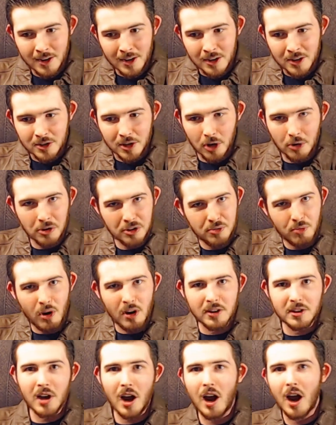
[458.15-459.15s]
so this
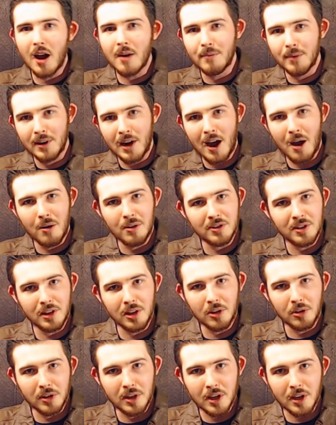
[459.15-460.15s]
one time when I was a
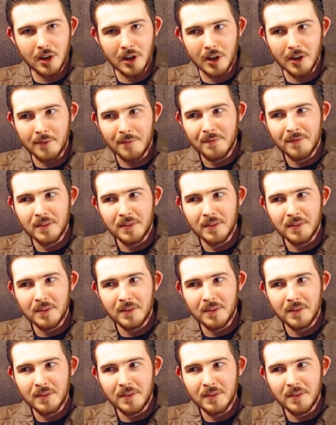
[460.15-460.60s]
little kid,